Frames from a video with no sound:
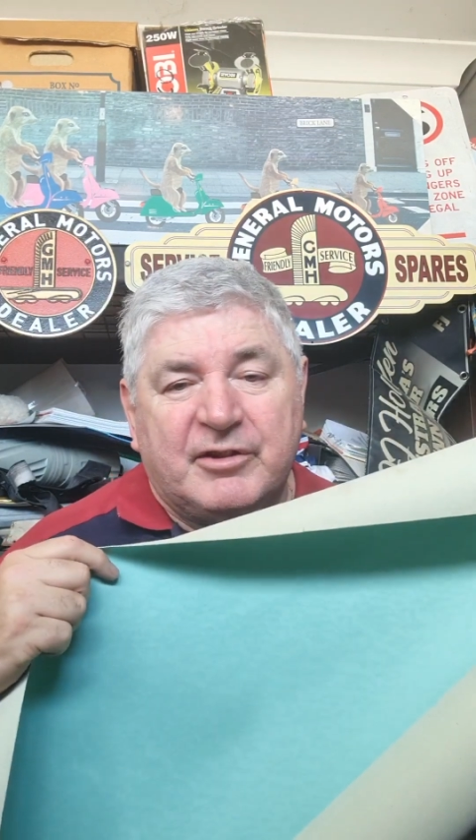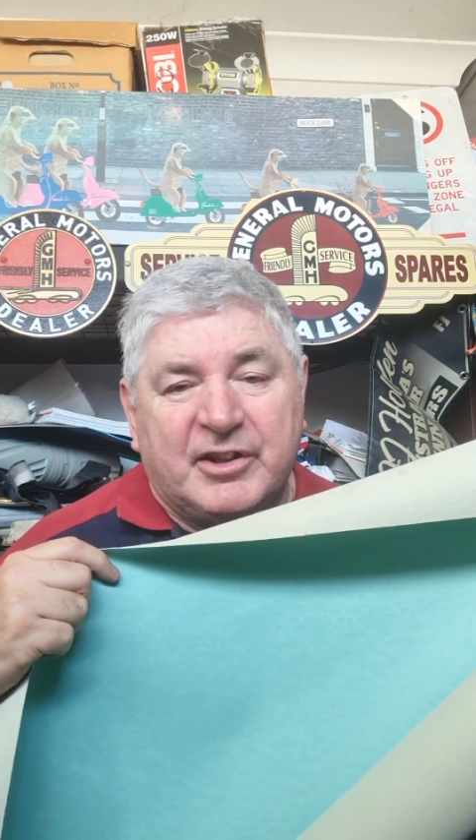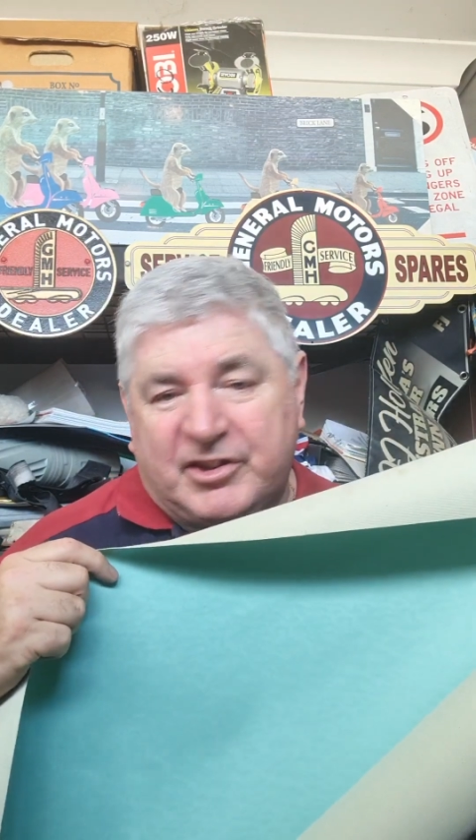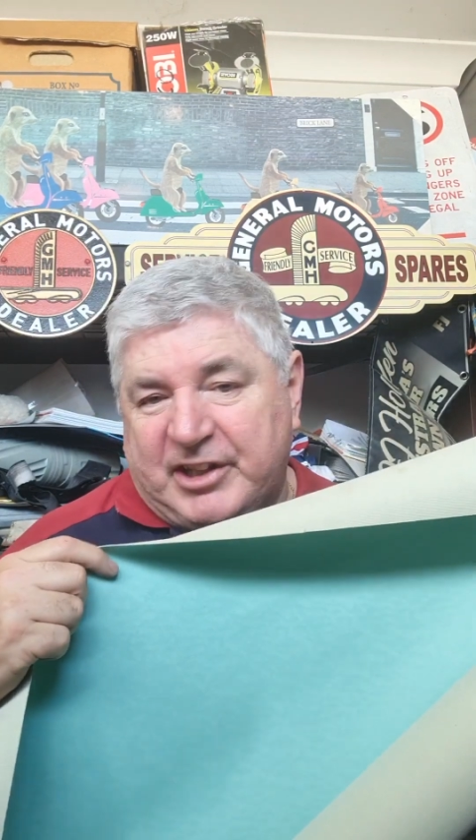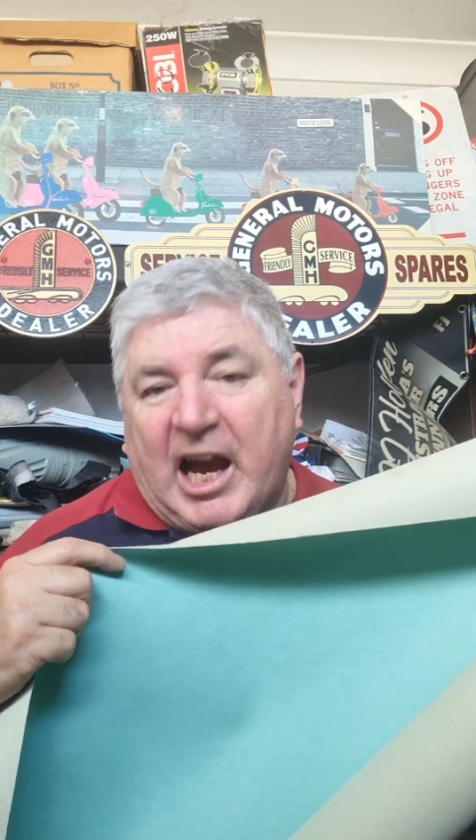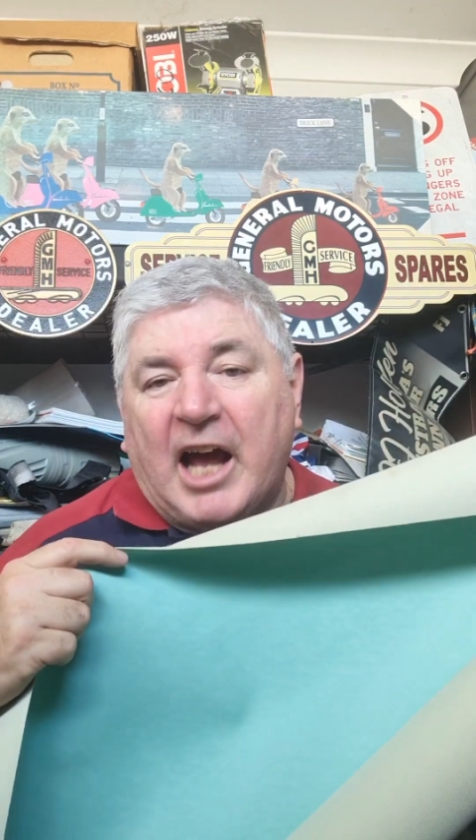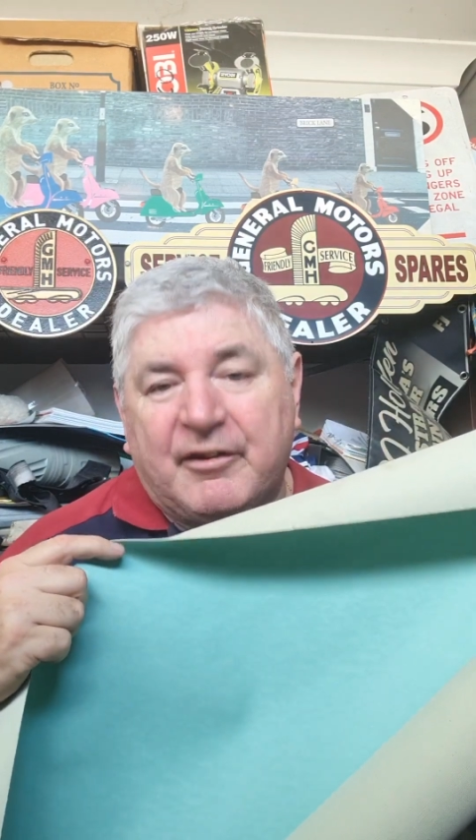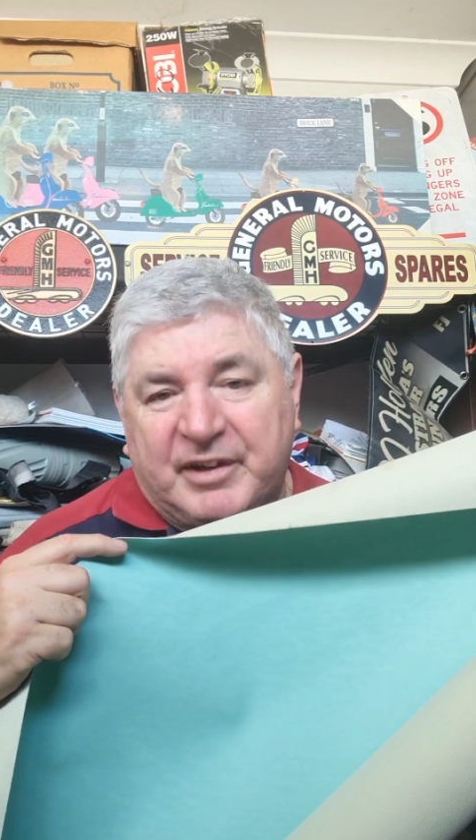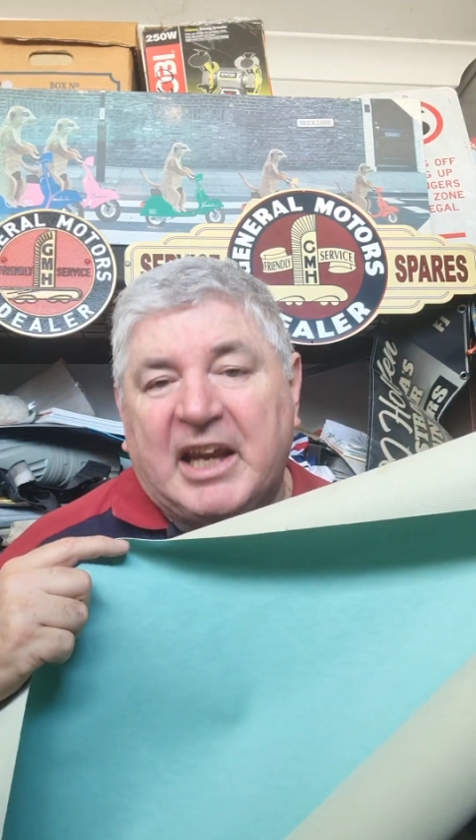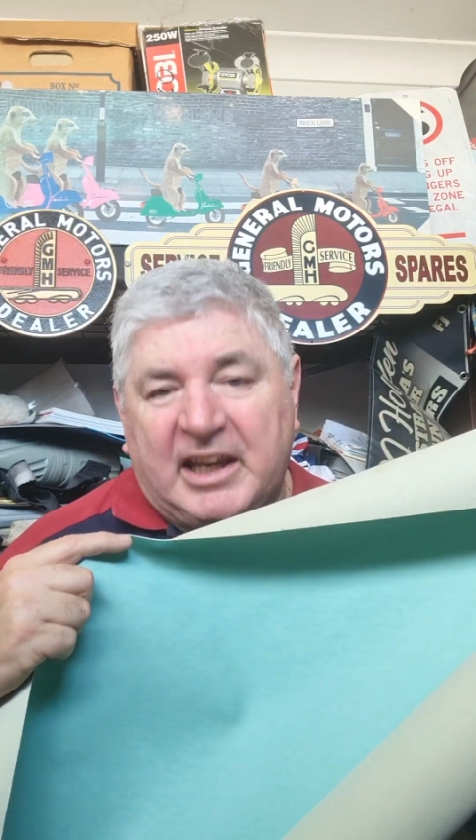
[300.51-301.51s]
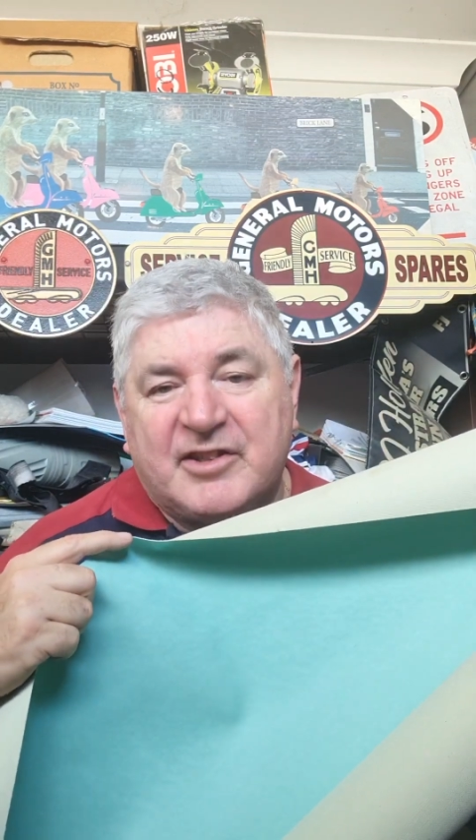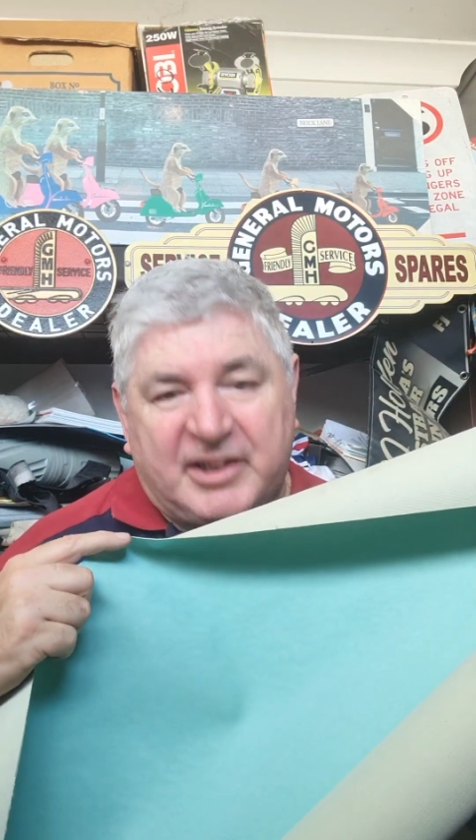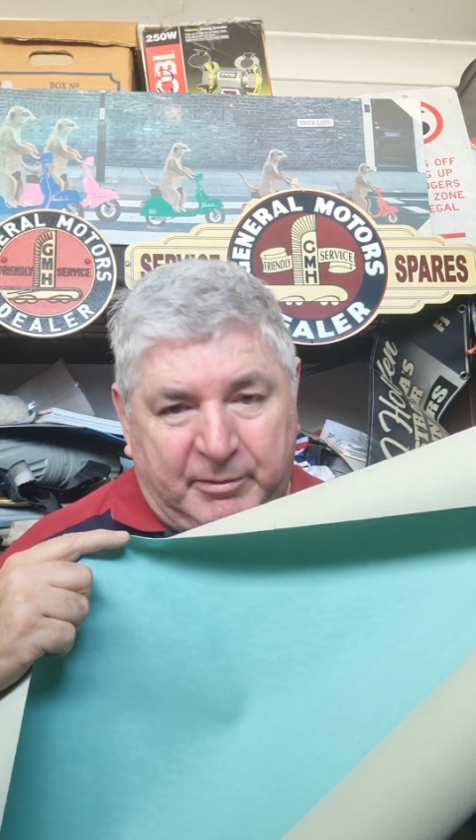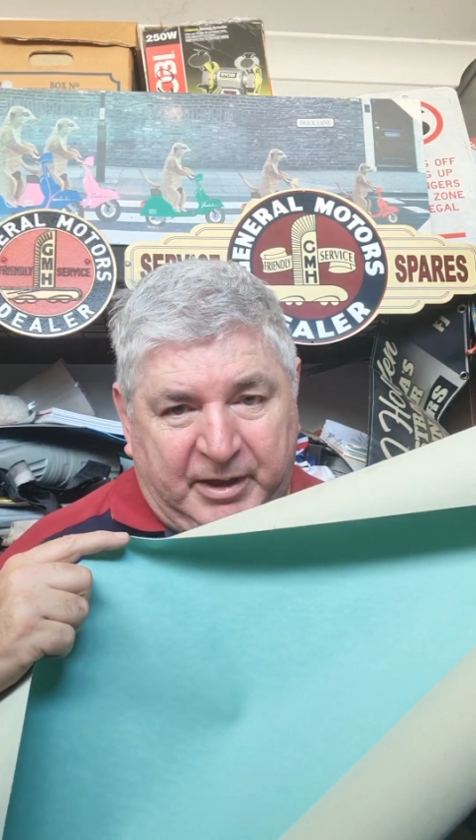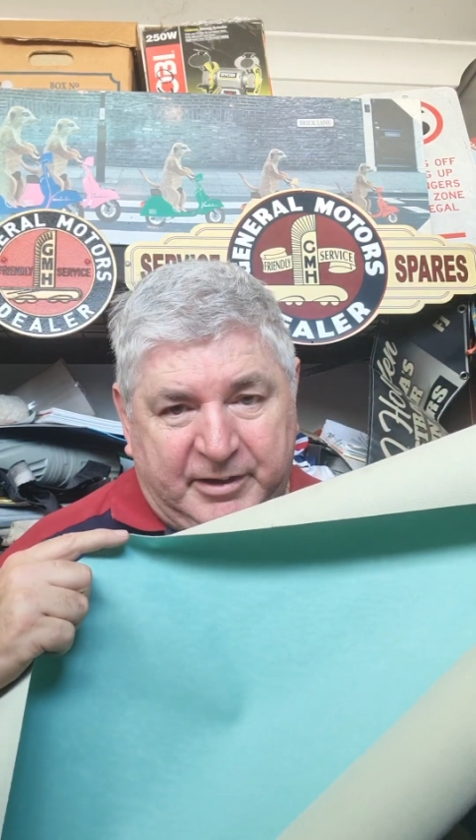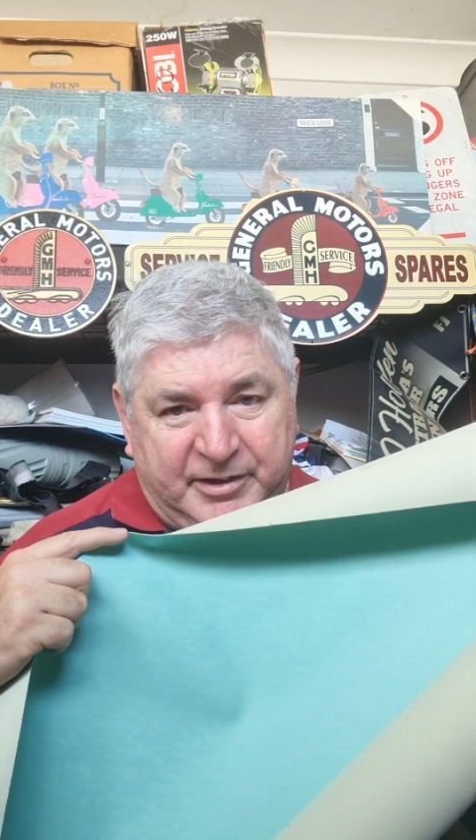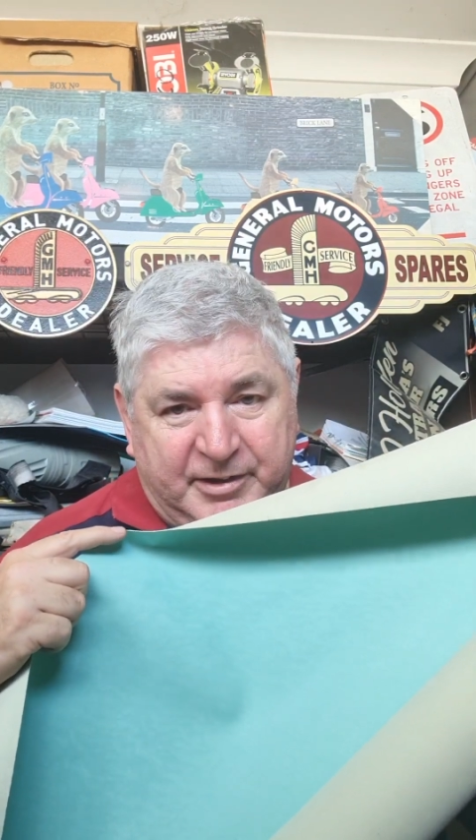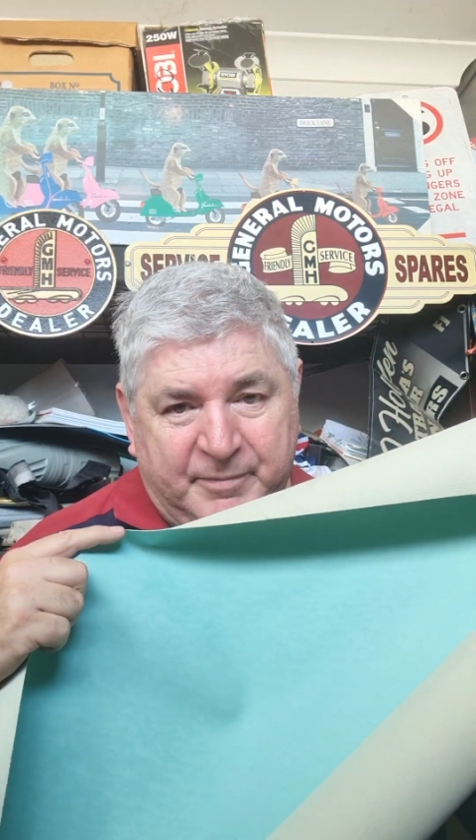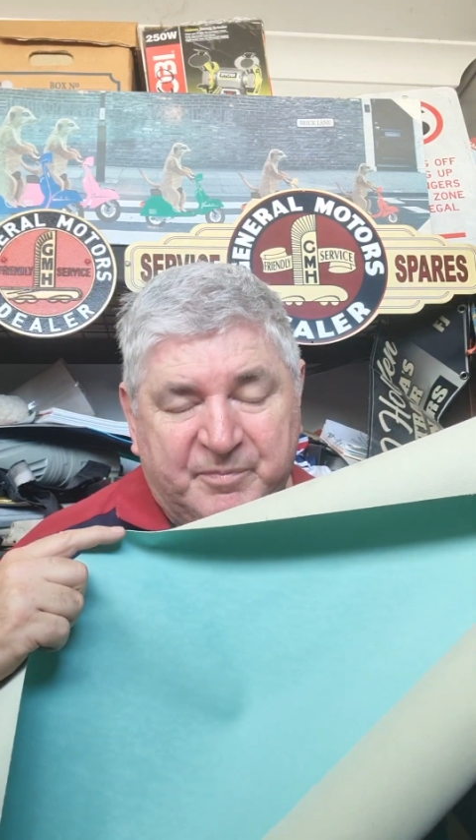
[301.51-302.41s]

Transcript: the start of getting serious.